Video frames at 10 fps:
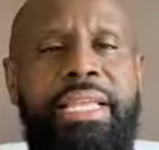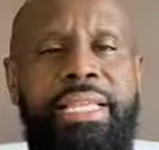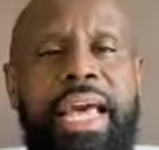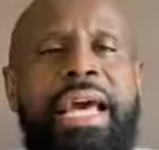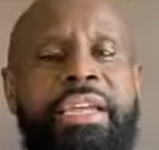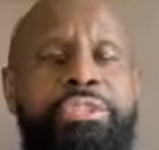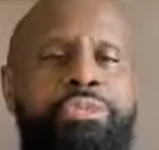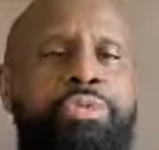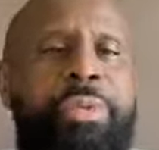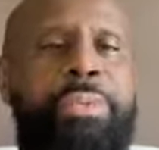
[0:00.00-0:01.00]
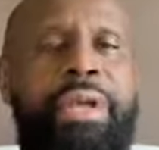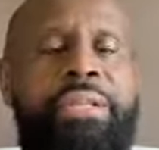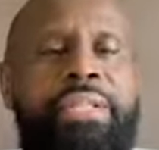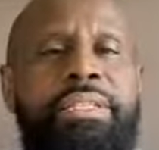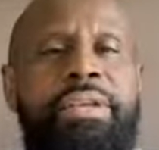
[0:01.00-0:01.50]
That is true
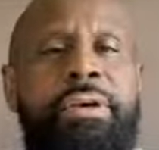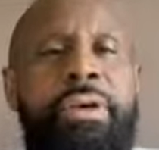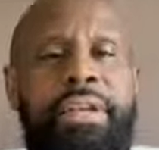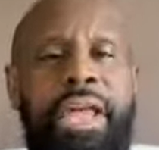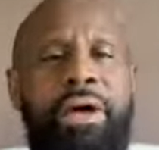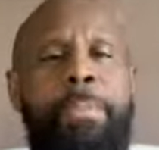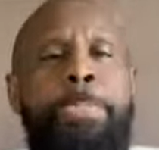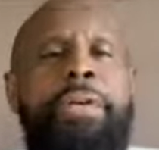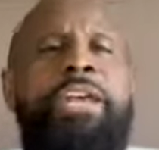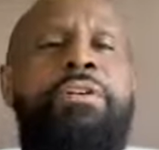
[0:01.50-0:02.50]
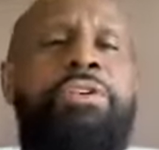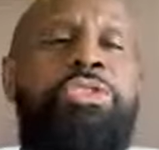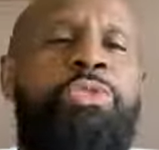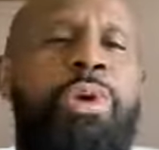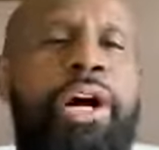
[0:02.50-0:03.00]
repentance. Now, here
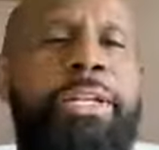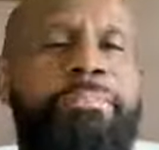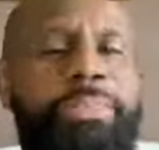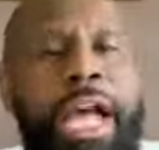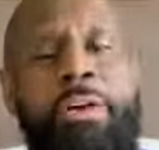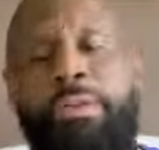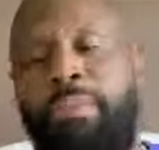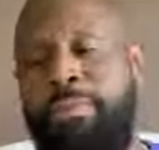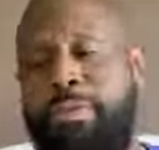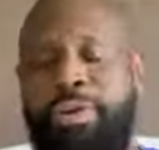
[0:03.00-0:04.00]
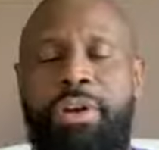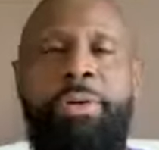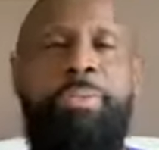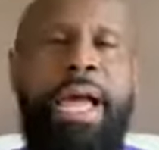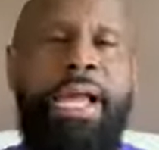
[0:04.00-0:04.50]
is what I remember, you know,
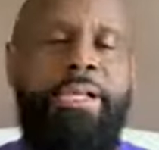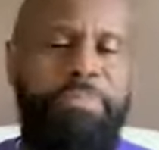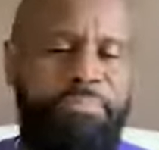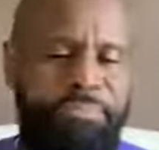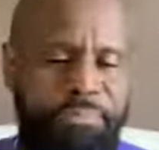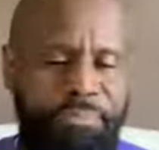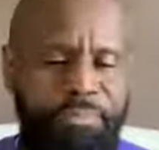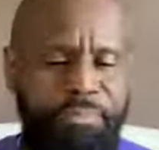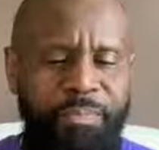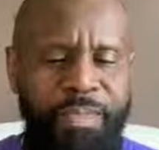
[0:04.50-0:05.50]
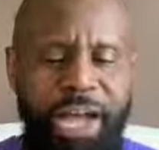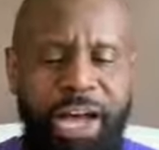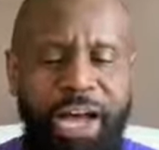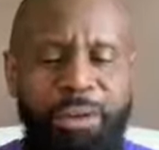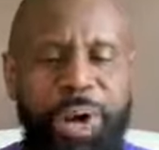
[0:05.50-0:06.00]
back
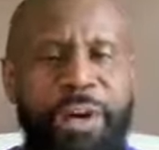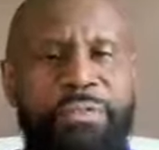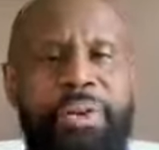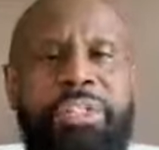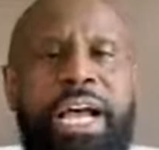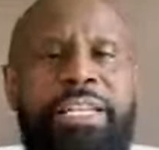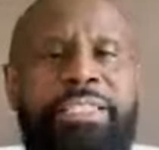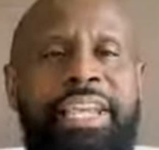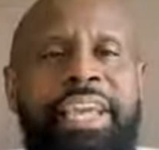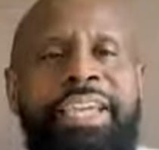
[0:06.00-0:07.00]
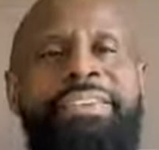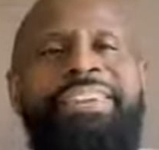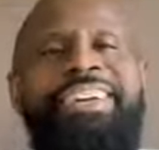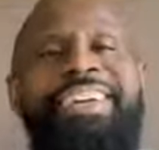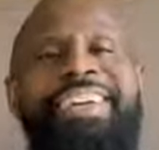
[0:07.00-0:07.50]
uh, when I first got
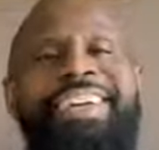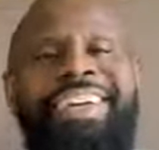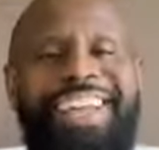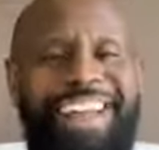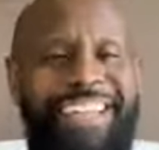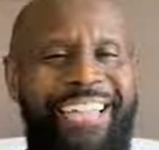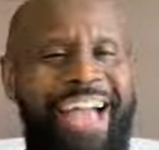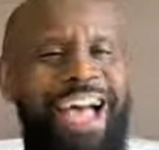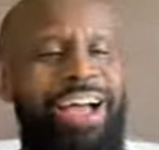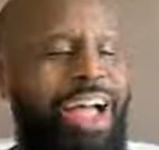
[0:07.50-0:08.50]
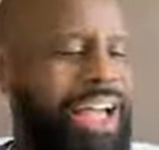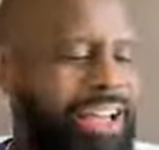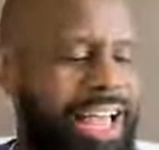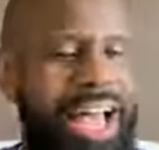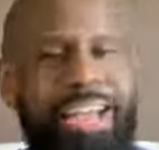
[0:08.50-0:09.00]
saved. I,
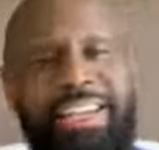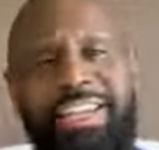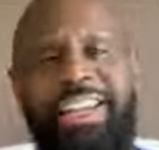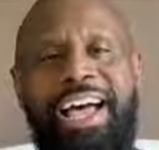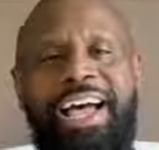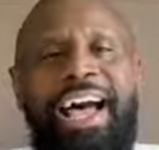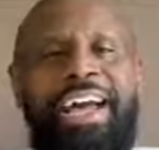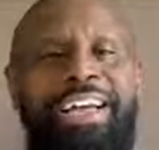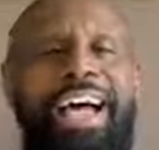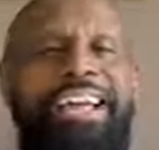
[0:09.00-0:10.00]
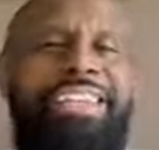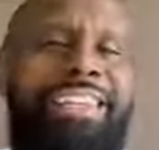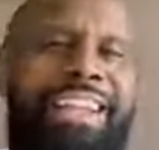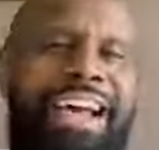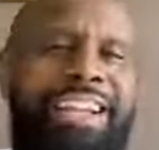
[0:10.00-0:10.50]
I, I did not, I, I
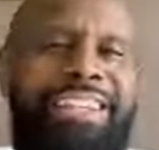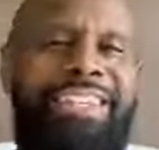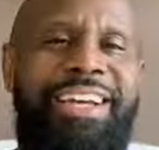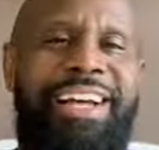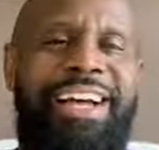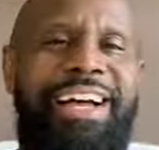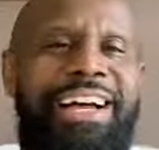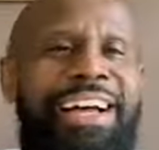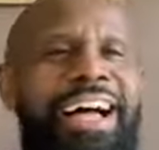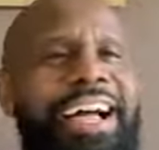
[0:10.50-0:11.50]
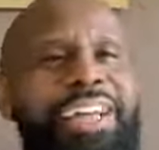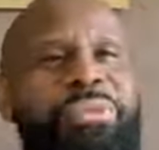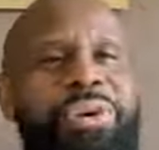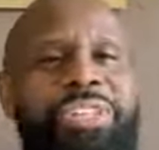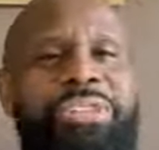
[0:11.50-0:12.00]
did not, uh,
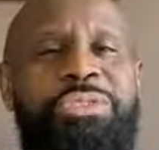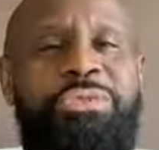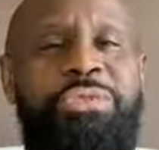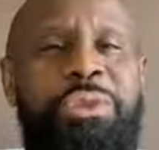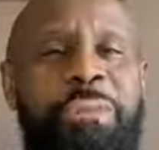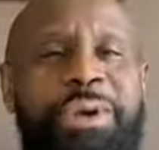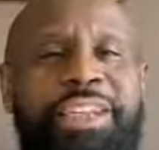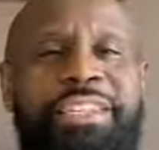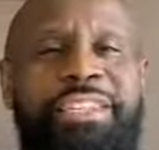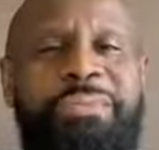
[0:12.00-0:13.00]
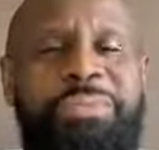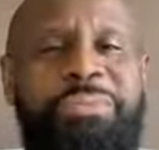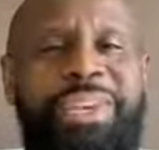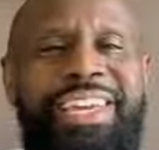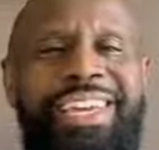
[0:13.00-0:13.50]
it wasn't true repentance for
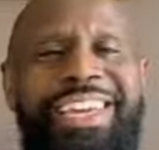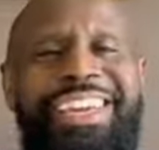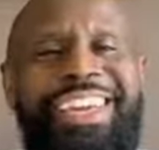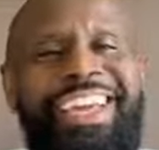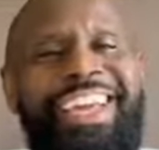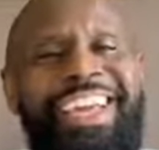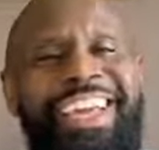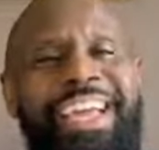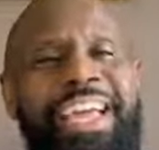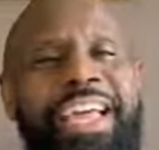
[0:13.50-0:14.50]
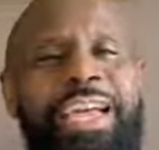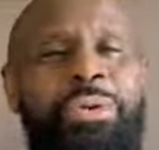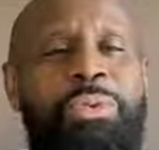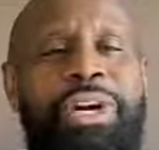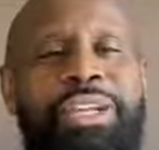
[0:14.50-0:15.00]
me.
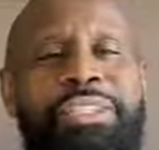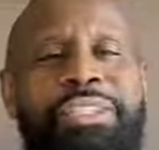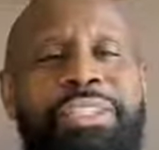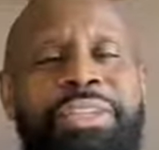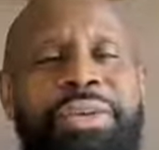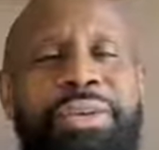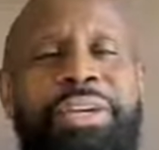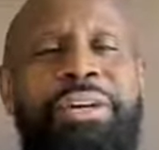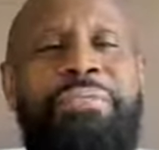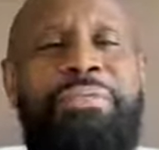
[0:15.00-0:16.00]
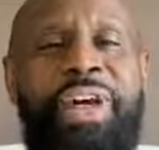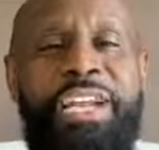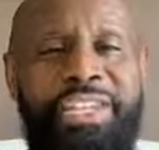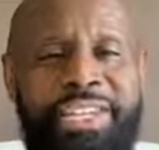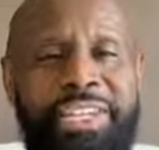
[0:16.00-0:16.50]
It was
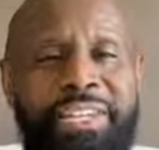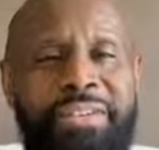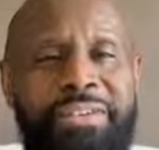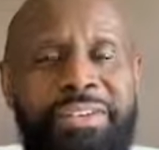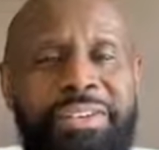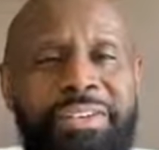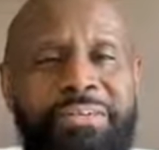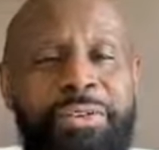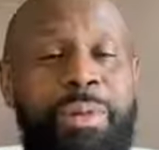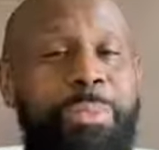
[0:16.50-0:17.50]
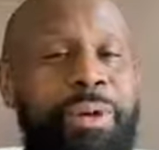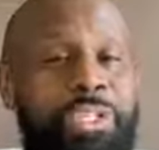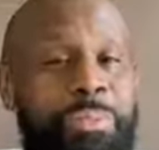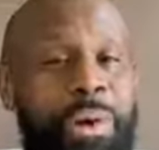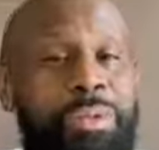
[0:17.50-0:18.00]
confession. Remember, it's
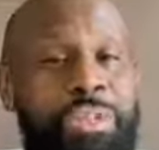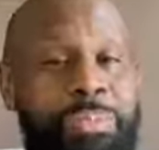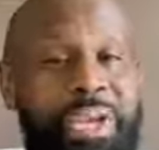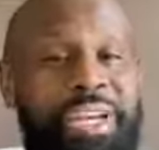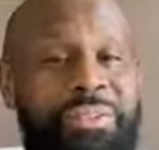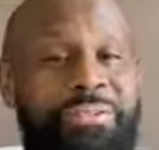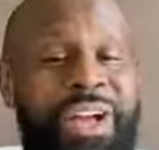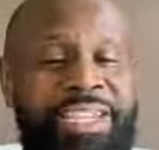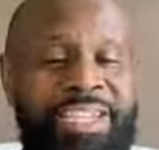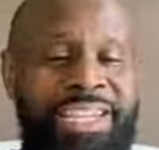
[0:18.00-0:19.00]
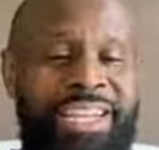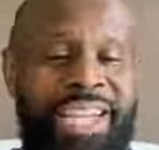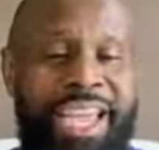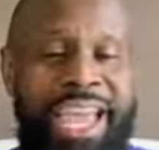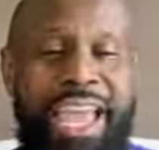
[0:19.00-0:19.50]
supposed to be confession
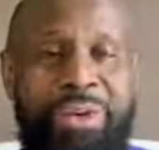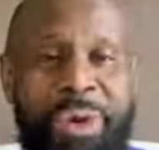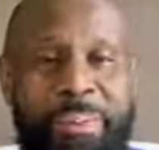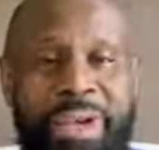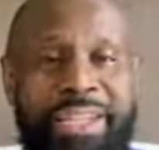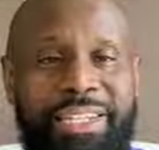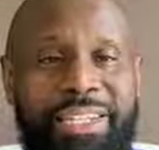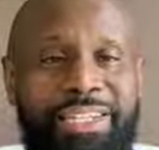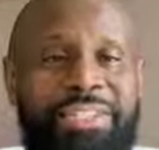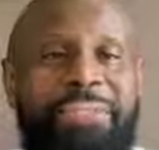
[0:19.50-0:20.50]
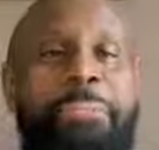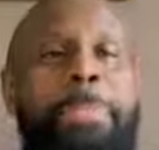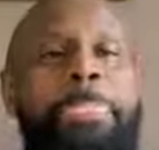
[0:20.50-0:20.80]
and repentance.